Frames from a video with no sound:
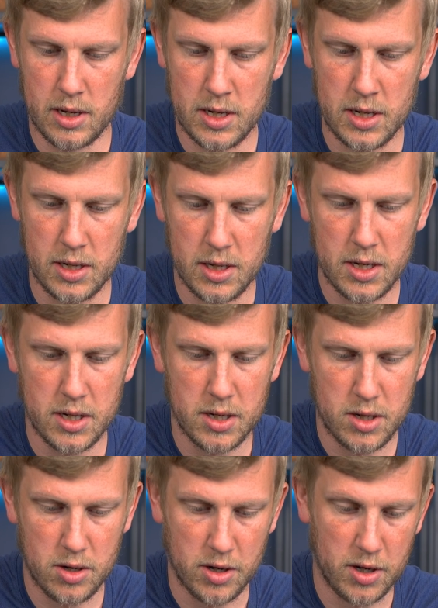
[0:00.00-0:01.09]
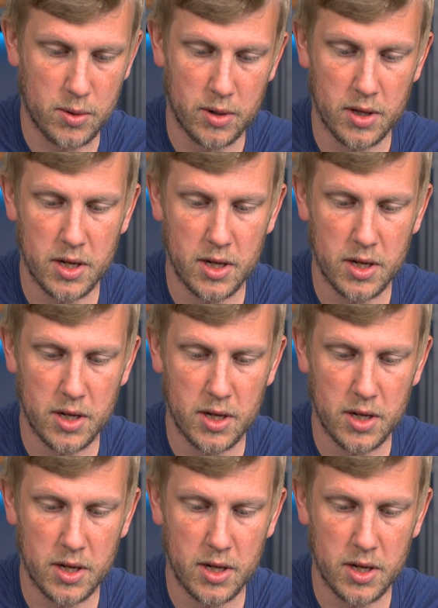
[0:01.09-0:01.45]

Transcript: So this is a strange one.